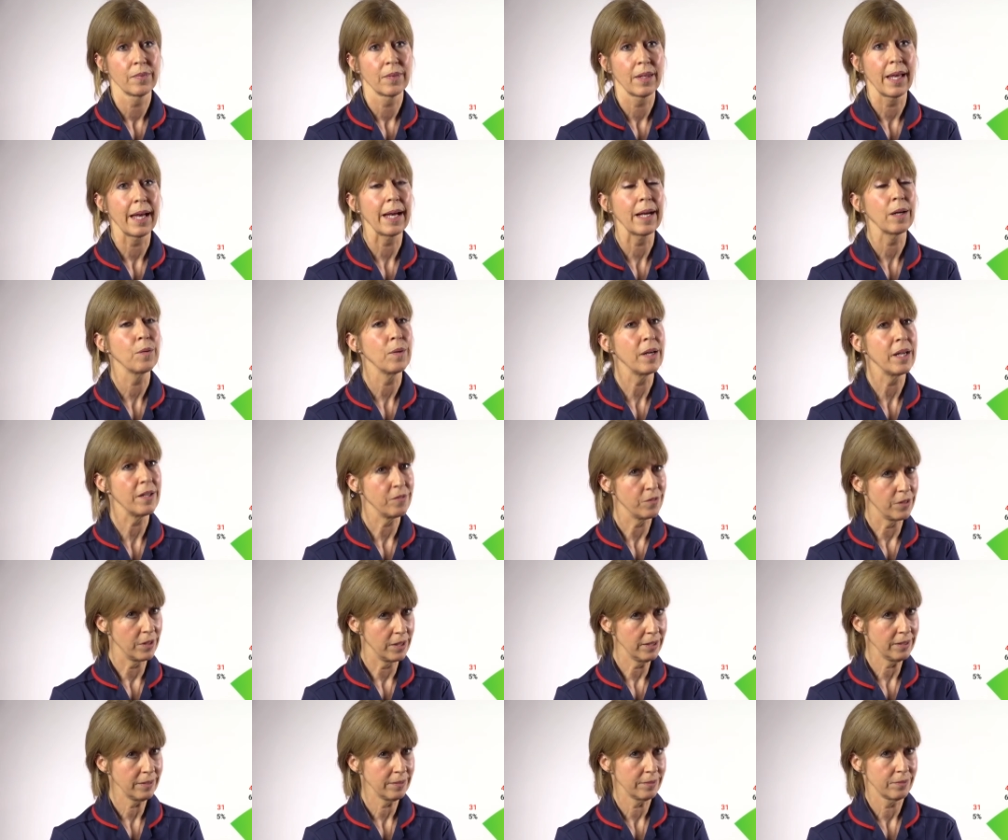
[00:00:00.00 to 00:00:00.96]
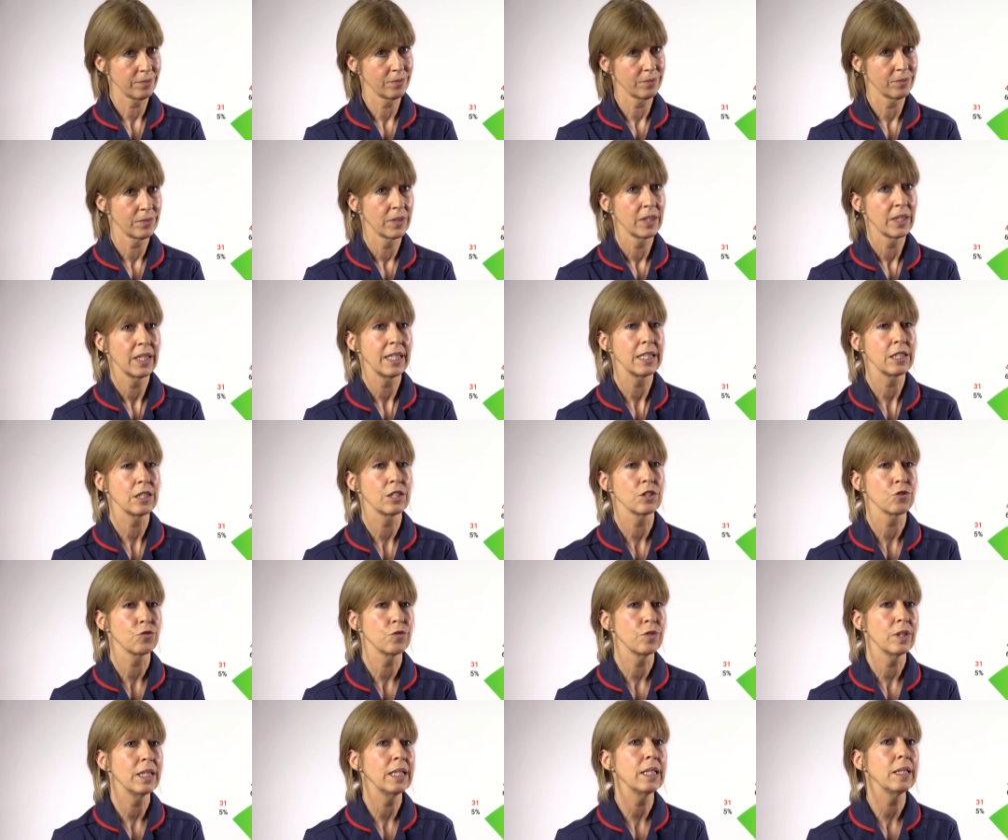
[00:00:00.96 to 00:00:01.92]
However, it's
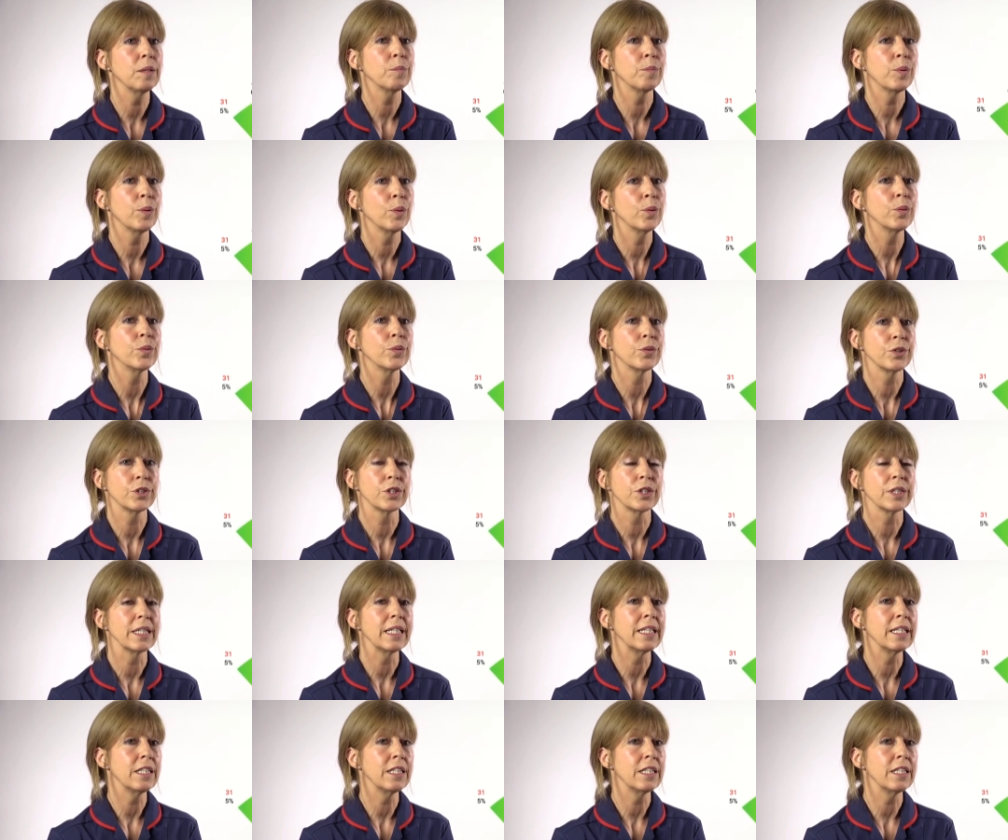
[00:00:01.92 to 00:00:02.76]
really important to